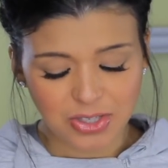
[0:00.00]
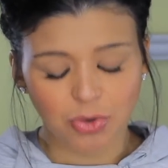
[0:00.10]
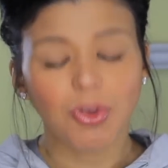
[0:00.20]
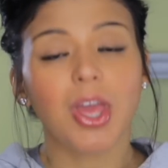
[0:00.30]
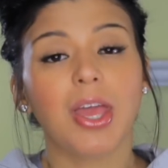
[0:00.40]

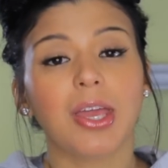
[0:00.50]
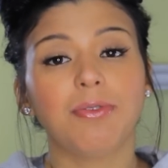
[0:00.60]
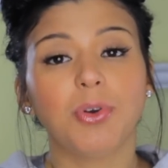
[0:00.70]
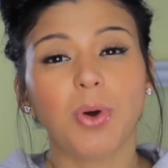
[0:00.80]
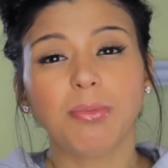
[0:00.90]
So
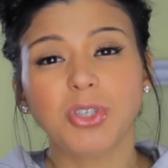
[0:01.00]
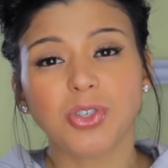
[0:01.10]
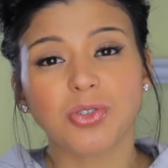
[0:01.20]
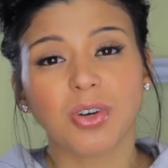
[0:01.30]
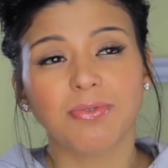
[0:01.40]
if you want me
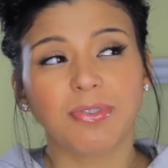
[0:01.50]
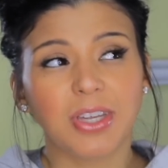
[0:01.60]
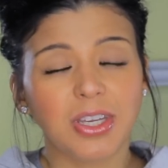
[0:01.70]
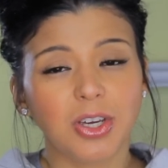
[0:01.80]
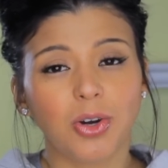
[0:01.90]
to do a
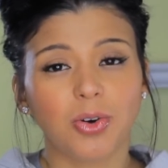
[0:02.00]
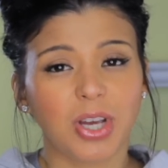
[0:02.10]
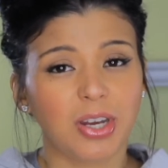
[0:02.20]
video,